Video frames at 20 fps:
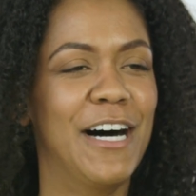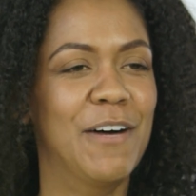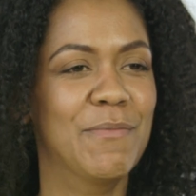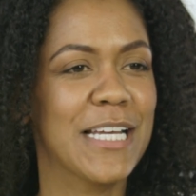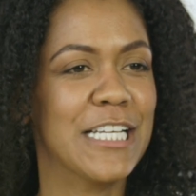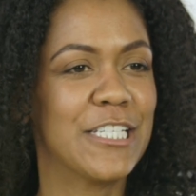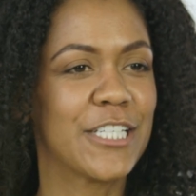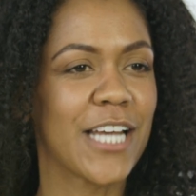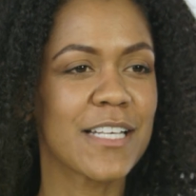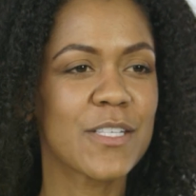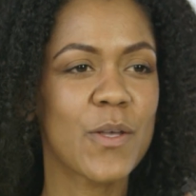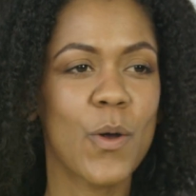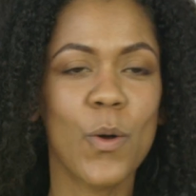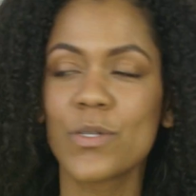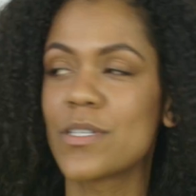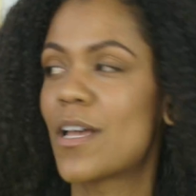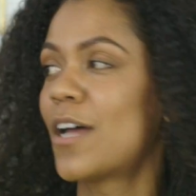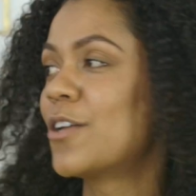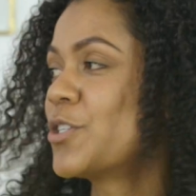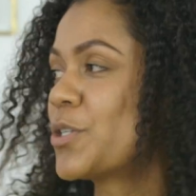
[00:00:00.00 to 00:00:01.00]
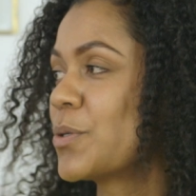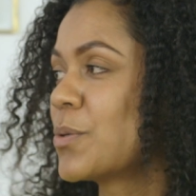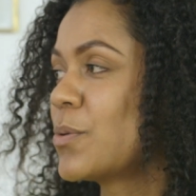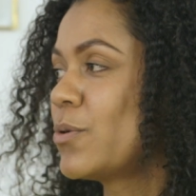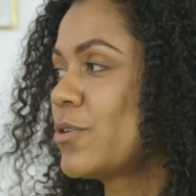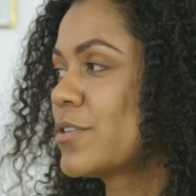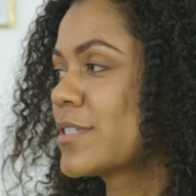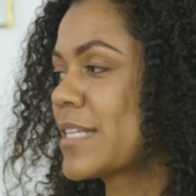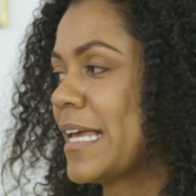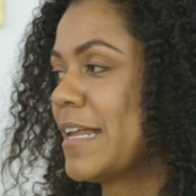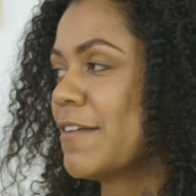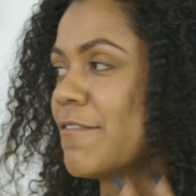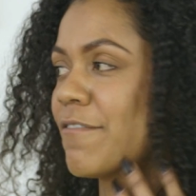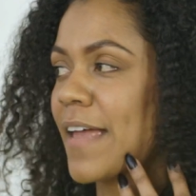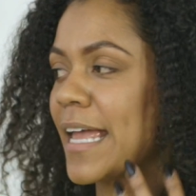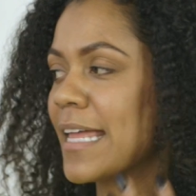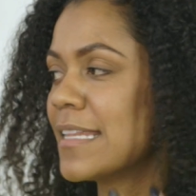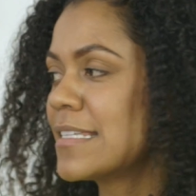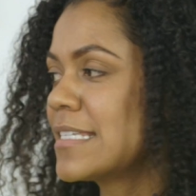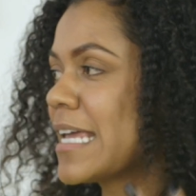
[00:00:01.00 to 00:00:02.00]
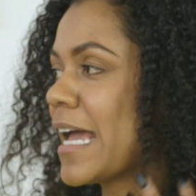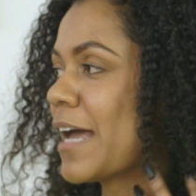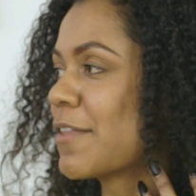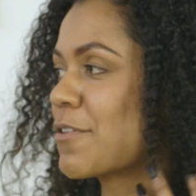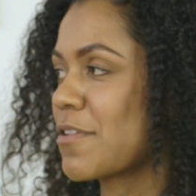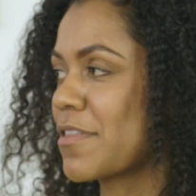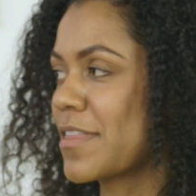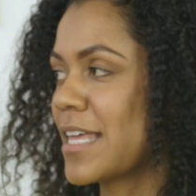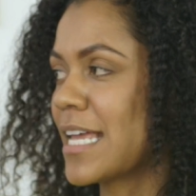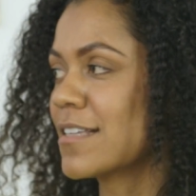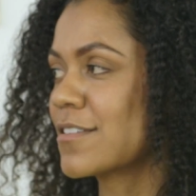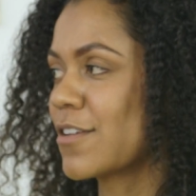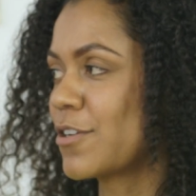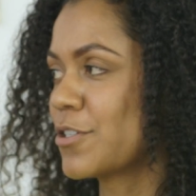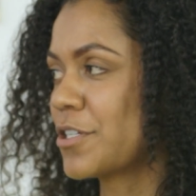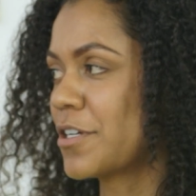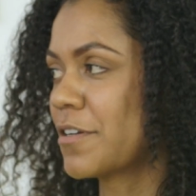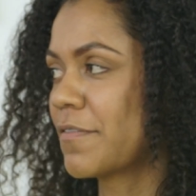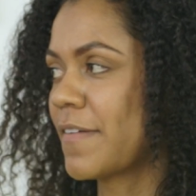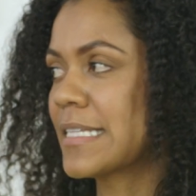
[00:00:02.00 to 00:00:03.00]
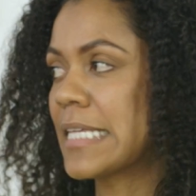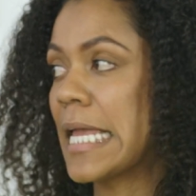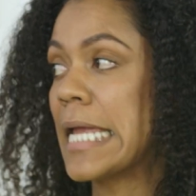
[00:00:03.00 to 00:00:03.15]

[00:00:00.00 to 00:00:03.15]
It just holds on jewels and fancy other things onto your face.